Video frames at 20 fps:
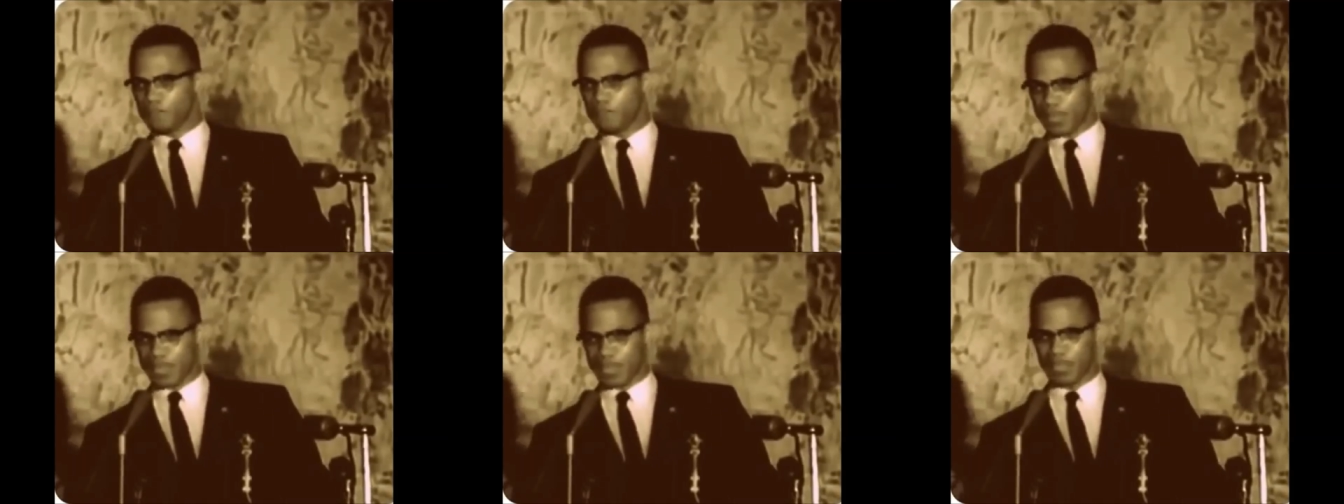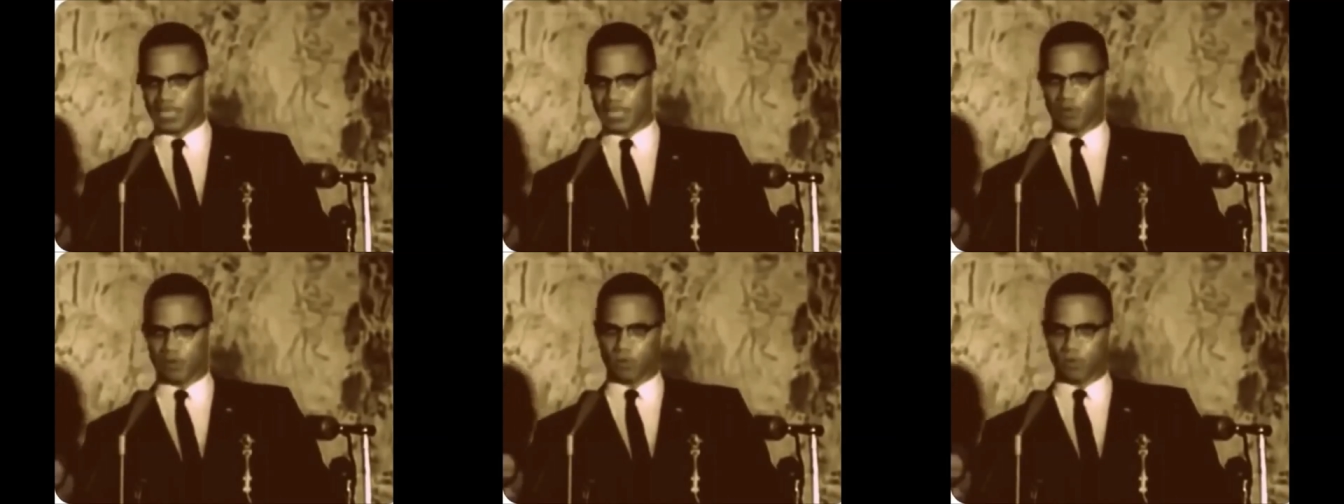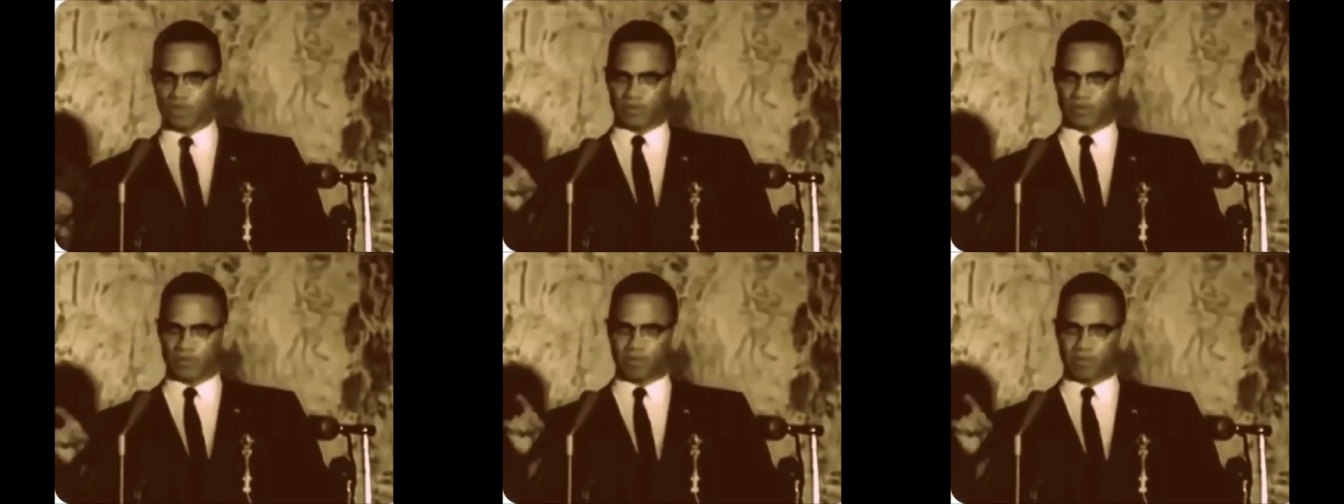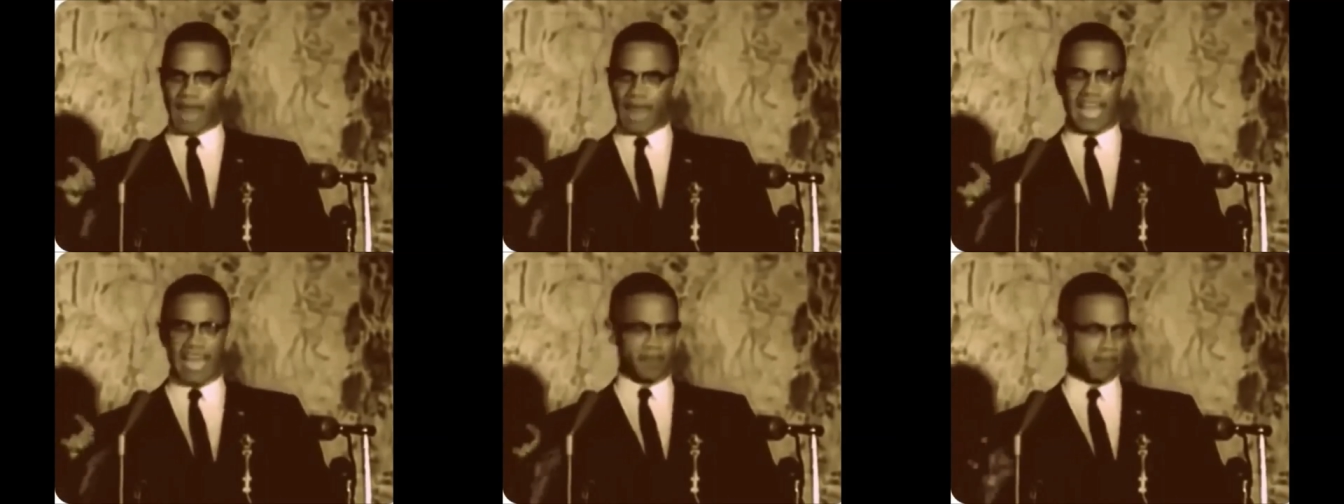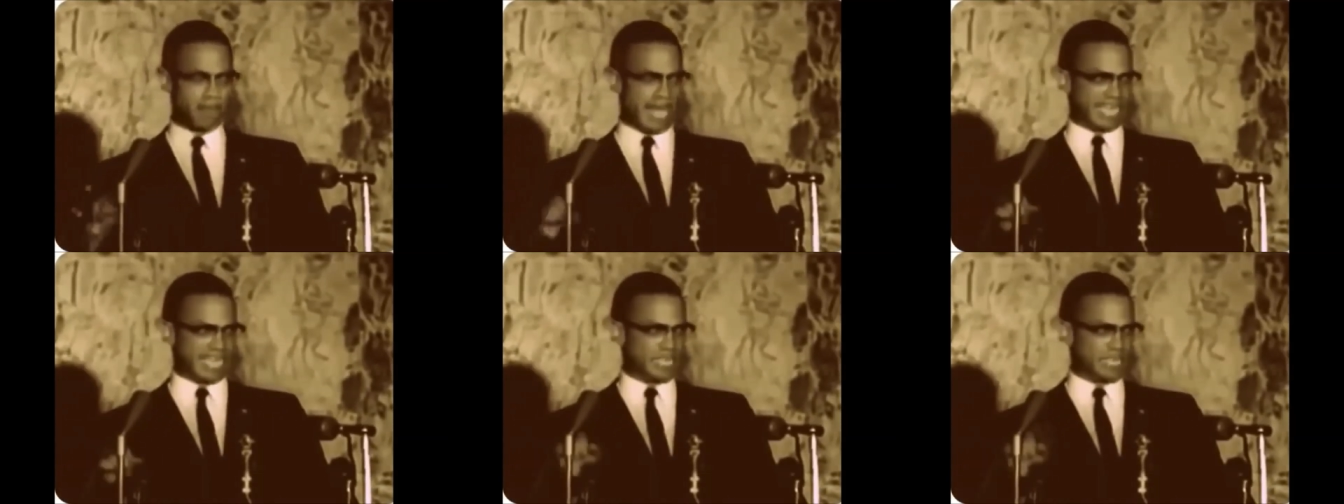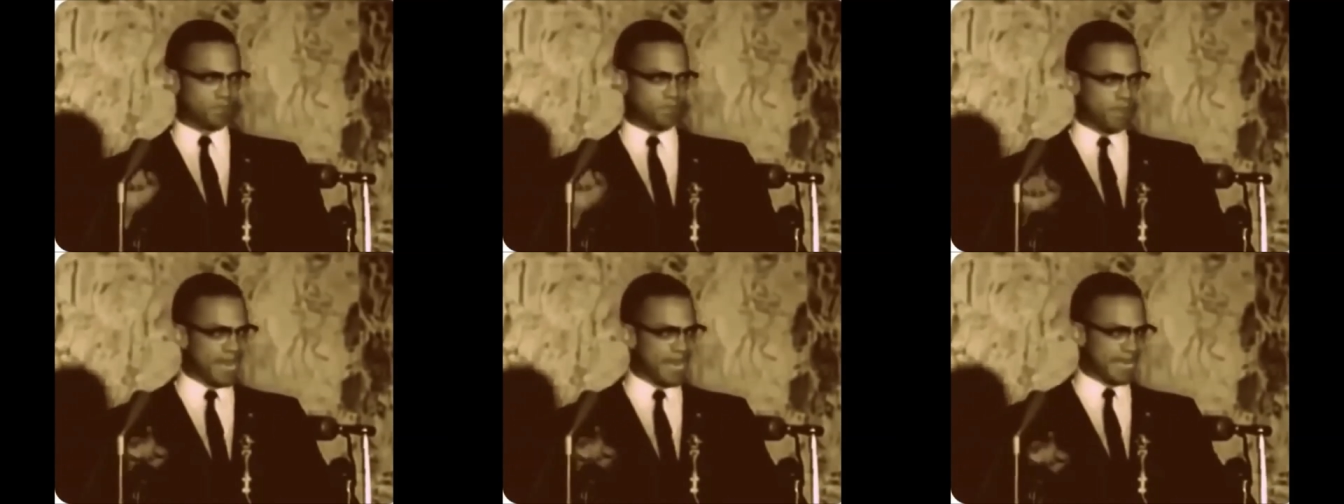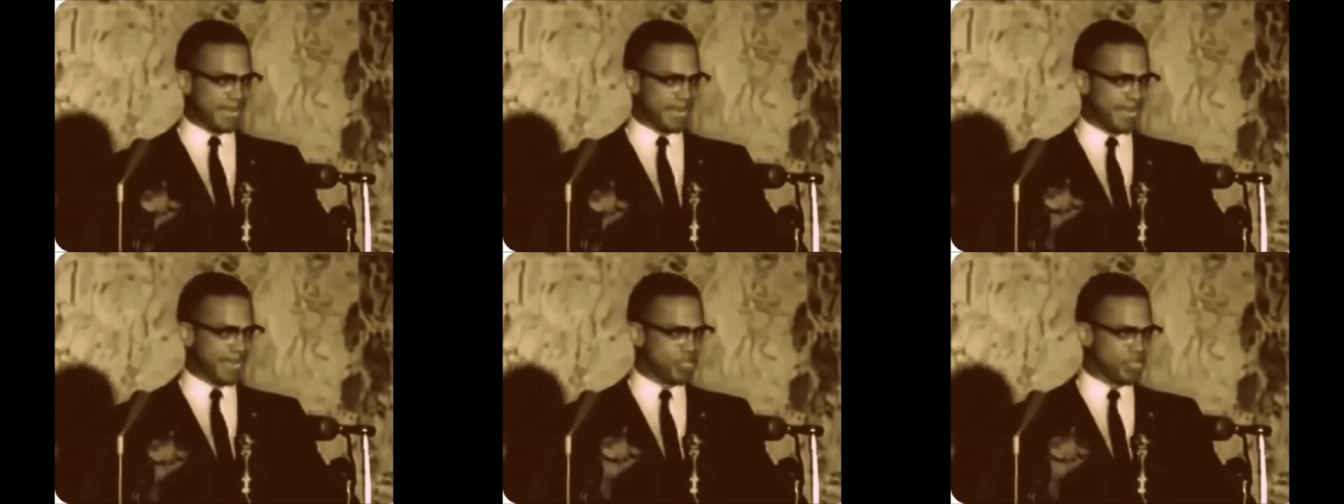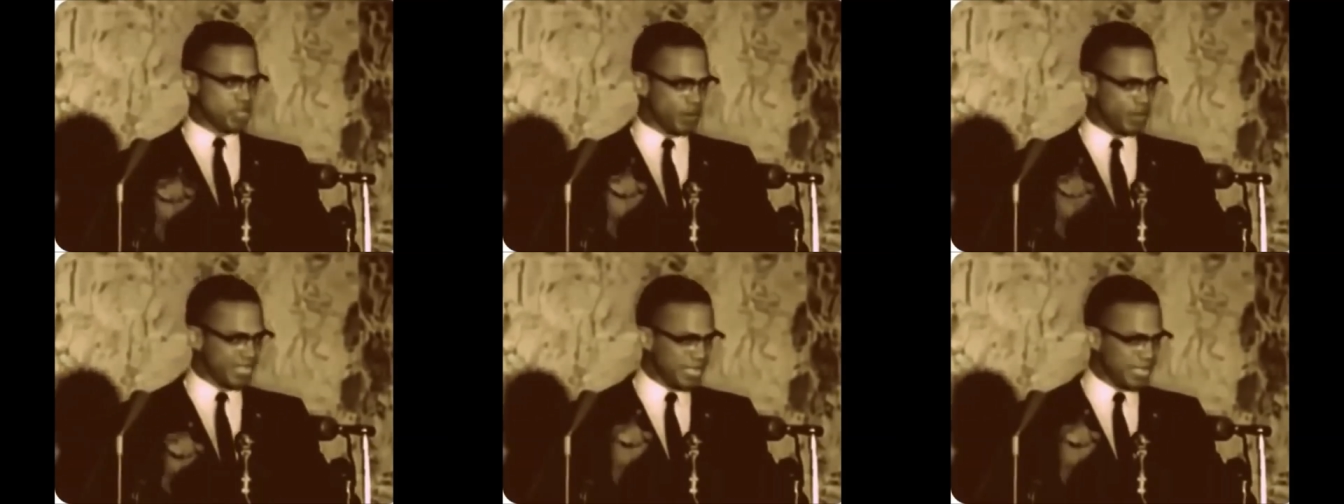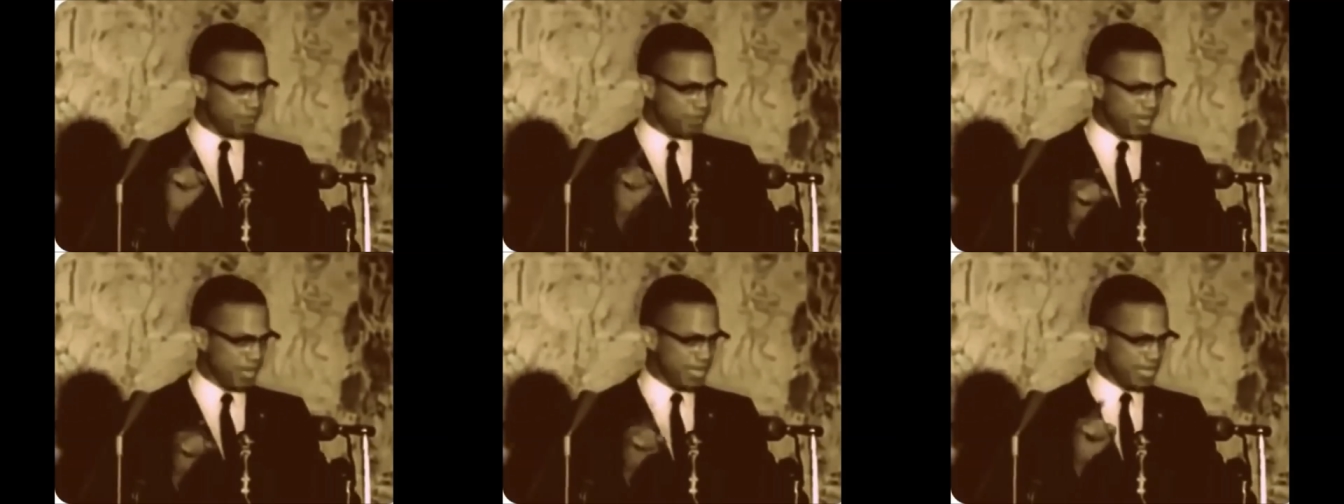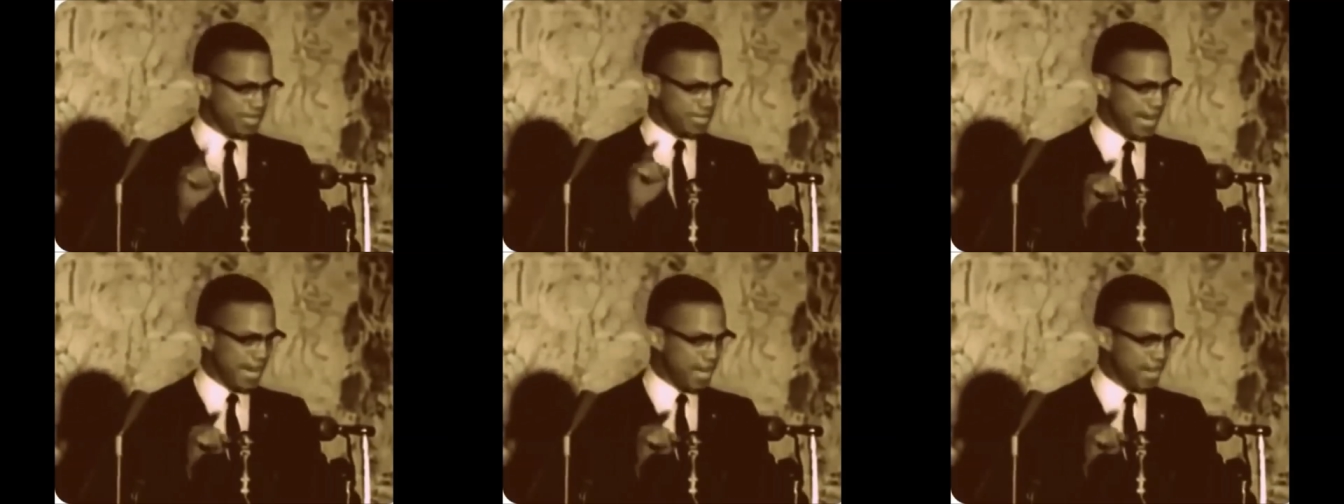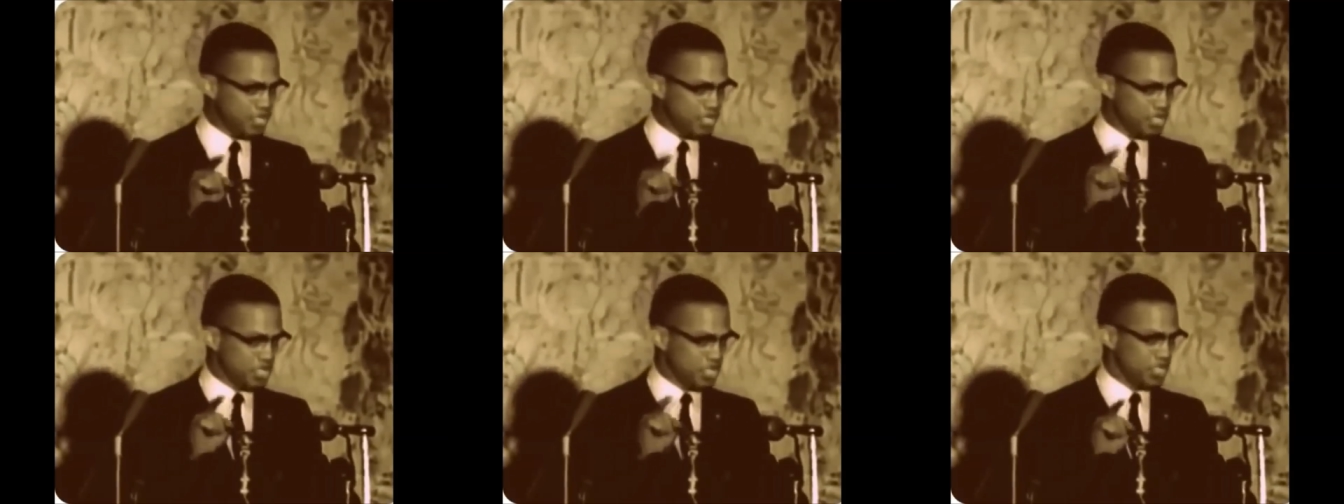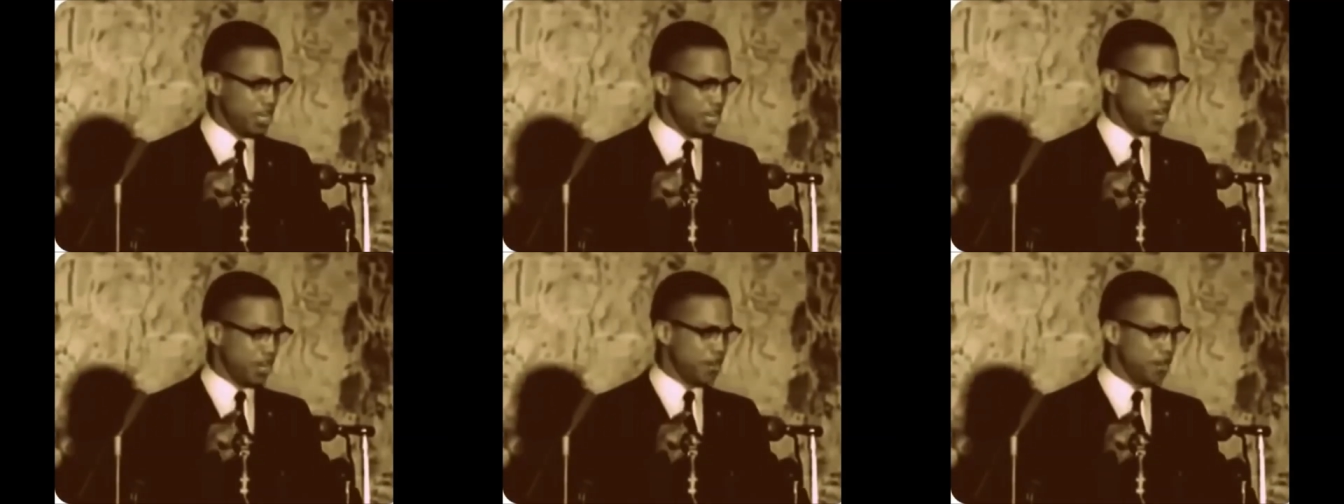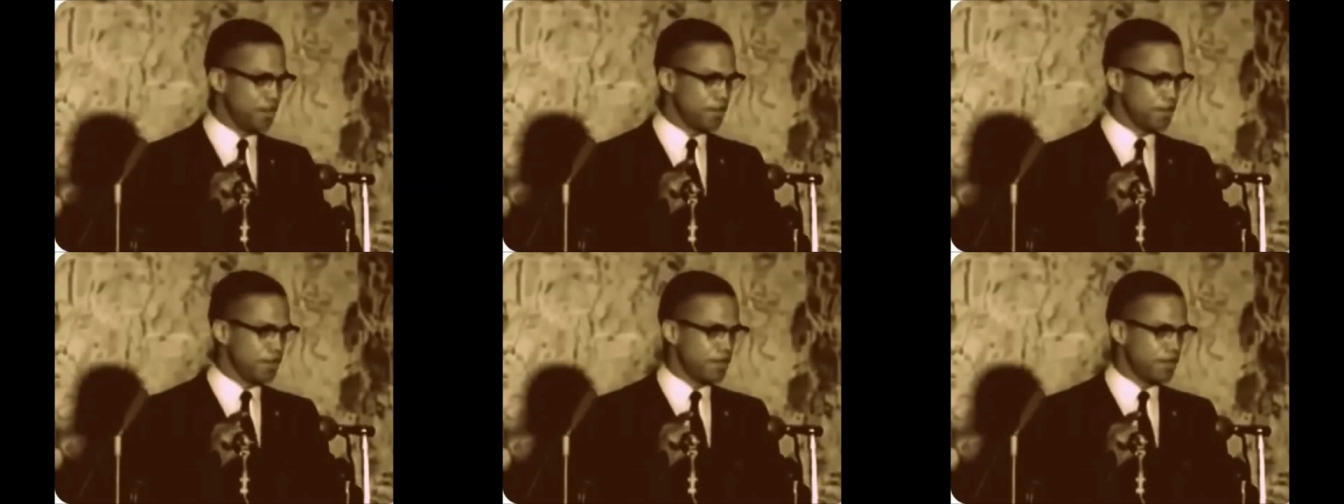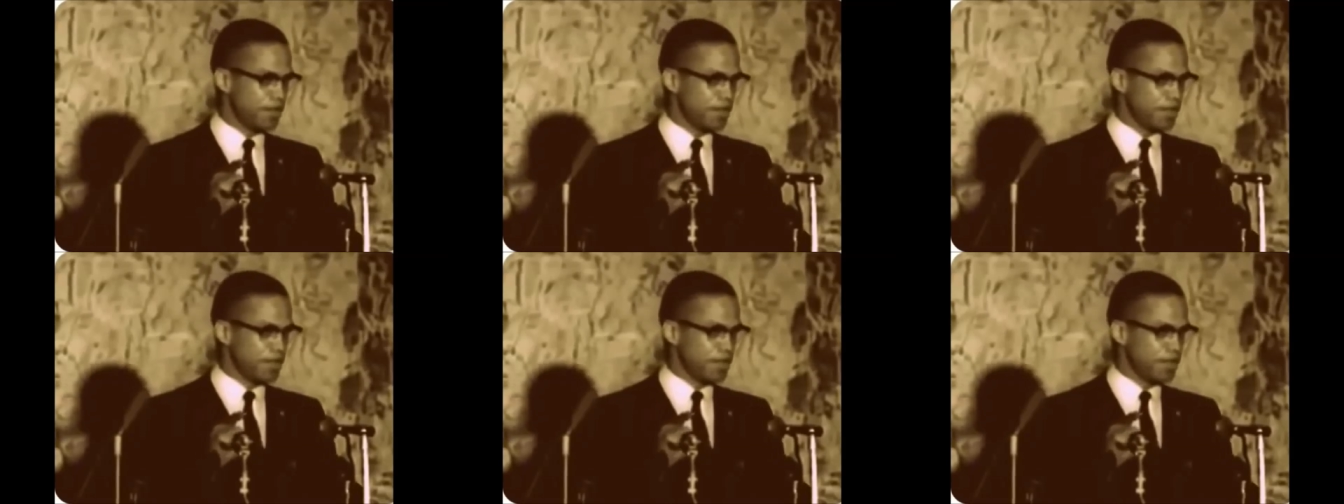We feel that with the black man spending $20 billion a year,